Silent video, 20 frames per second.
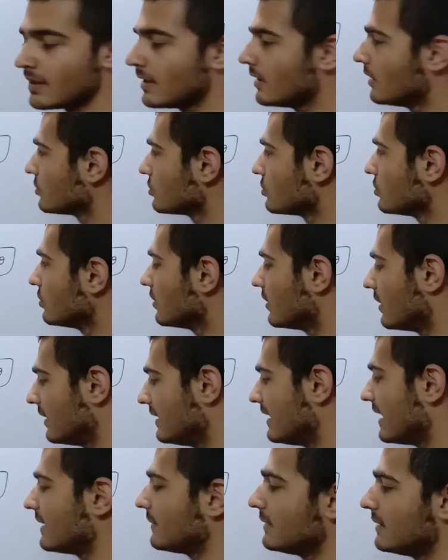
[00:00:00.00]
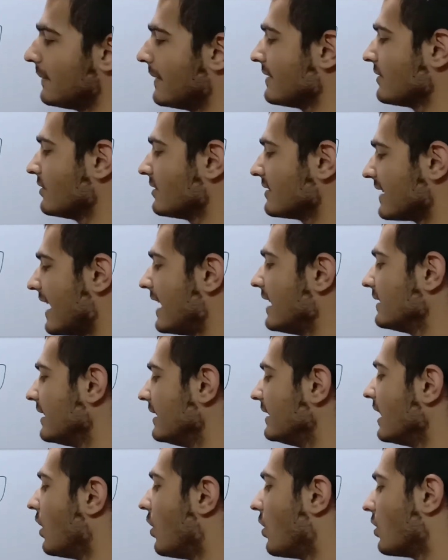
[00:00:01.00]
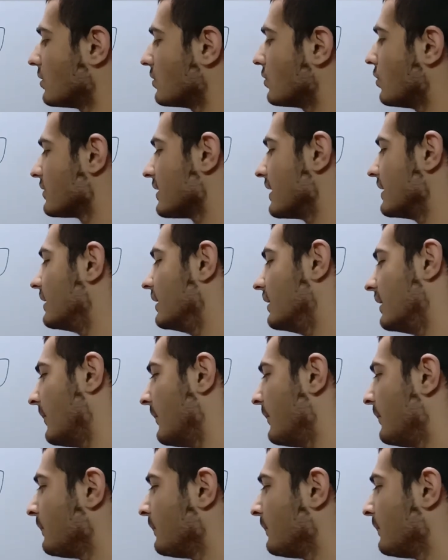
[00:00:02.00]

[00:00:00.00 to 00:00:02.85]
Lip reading: So it depends on sine theta or cosine theta.